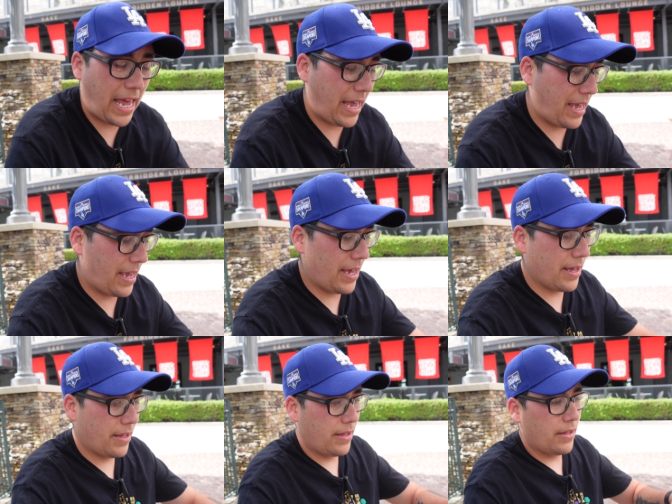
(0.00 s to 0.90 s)
a
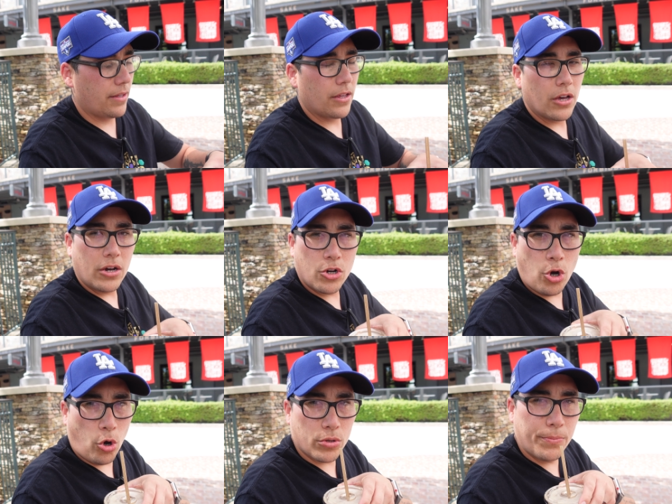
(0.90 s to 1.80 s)

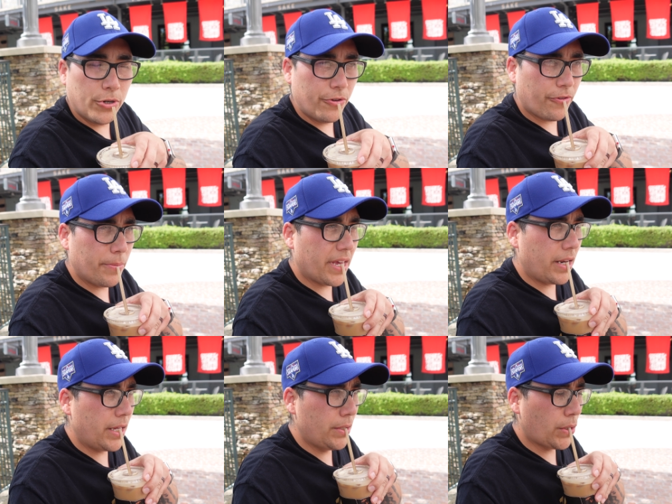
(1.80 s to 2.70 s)
cold brew from
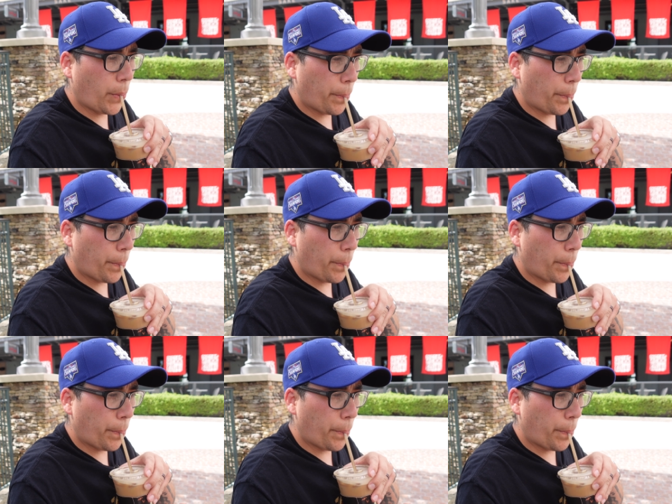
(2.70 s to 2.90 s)
Gideon's.